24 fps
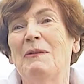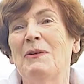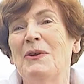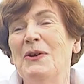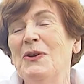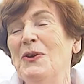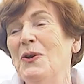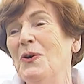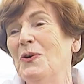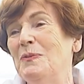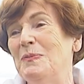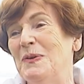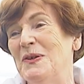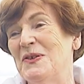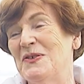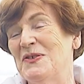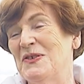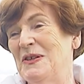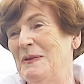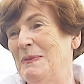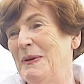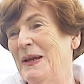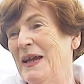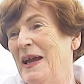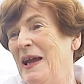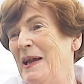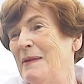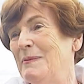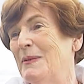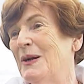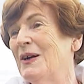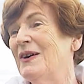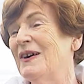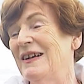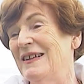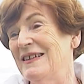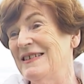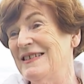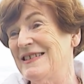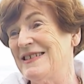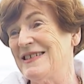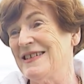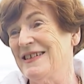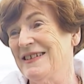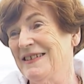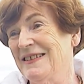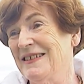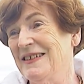were ennobled, they became
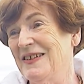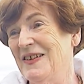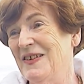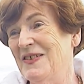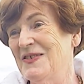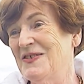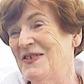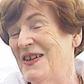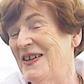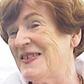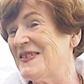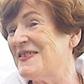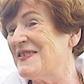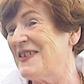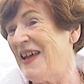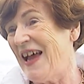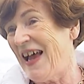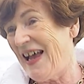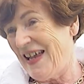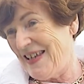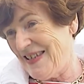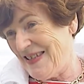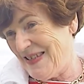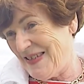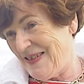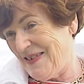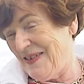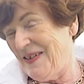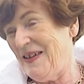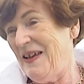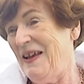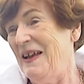earls, just as